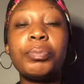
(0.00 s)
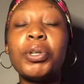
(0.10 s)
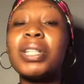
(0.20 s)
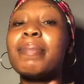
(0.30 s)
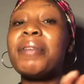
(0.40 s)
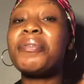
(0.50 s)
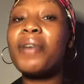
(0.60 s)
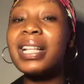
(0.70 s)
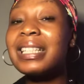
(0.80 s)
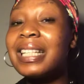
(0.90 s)
because my
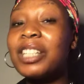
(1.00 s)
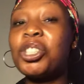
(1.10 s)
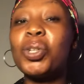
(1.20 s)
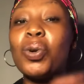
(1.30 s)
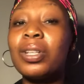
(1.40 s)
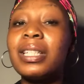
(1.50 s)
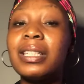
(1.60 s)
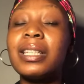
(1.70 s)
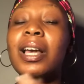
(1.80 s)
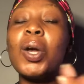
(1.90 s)
friend said she got
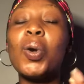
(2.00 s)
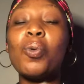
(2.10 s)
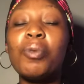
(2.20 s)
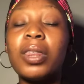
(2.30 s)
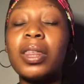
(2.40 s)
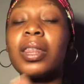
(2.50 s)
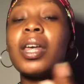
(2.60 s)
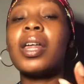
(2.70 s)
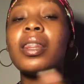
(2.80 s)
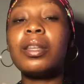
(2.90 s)
it with
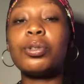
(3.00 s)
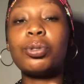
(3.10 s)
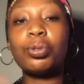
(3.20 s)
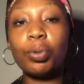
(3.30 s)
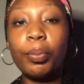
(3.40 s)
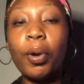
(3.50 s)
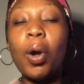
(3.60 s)
the soap.